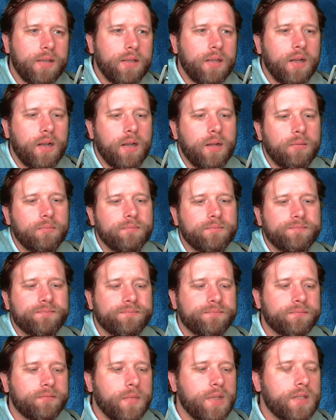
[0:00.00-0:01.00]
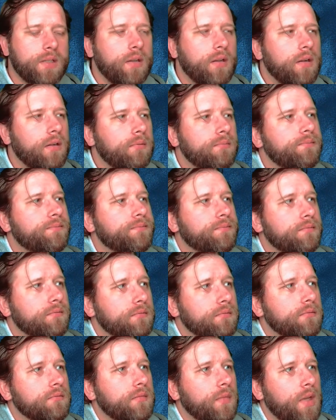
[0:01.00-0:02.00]
Um, so
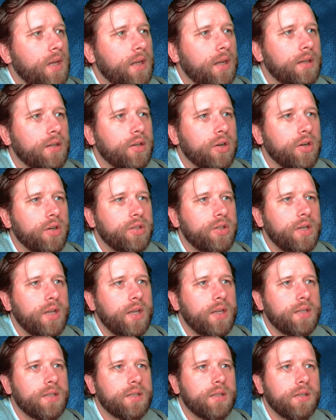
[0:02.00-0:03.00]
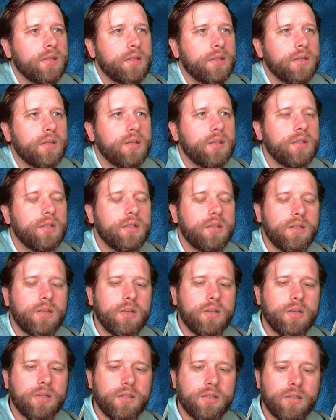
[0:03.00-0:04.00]
I encourage you guys to
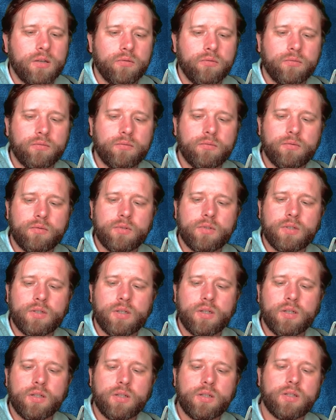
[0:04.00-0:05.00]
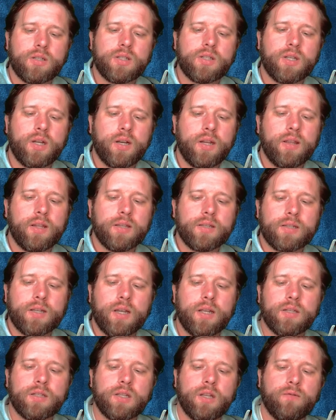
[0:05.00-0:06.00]
to to, to study this
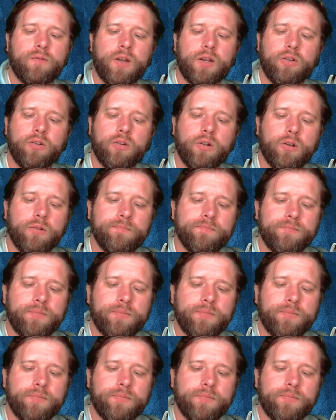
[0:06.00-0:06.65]
kind of stuff on your own